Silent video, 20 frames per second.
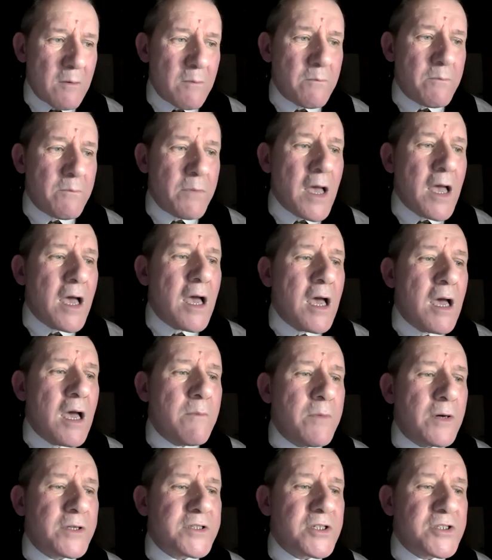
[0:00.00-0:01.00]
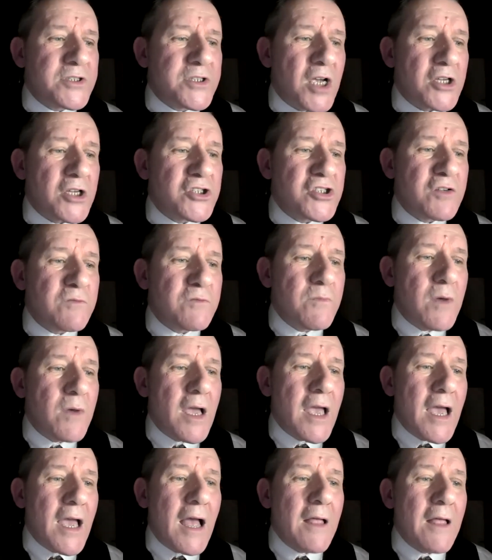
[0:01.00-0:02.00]
Bear but a touch of
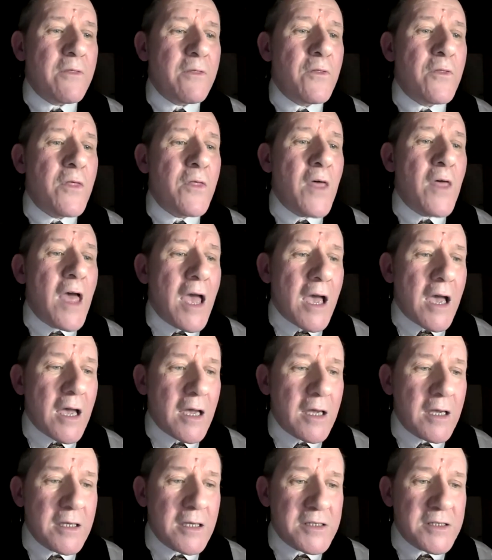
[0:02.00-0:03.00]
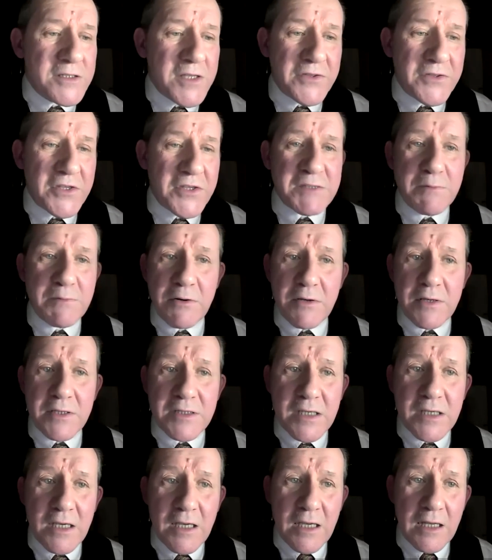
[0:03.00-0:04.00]
my hand there, said the
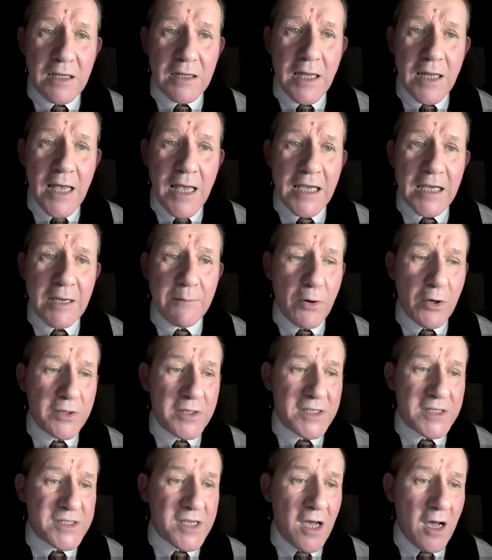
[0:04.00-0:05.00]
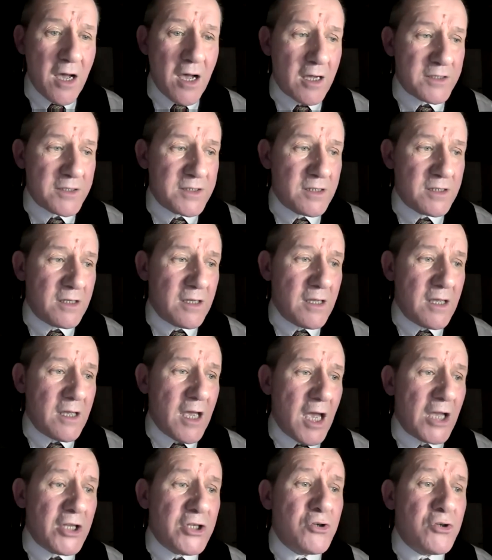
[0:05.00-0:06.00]
spirit, laying upon its heart,
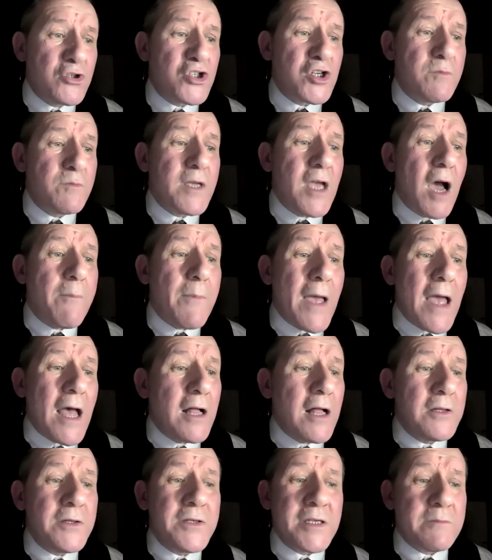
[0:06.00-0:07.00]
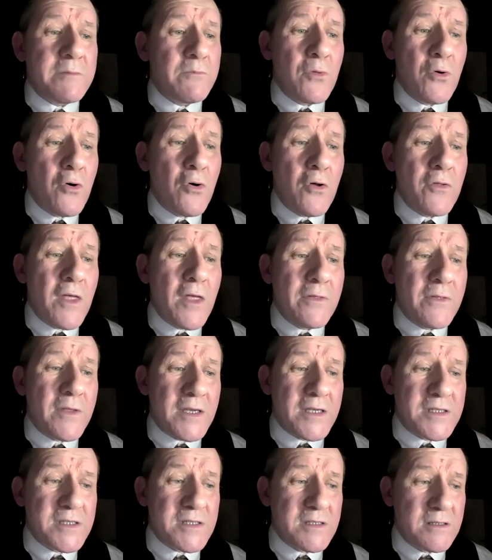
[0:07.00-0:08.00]
and you shall be upheld in more than
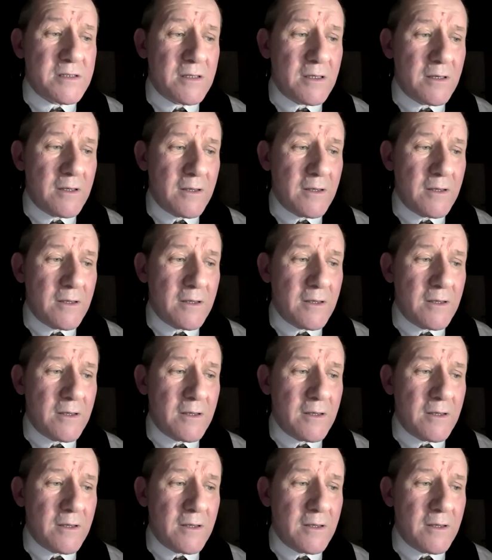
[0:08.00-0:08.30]
this.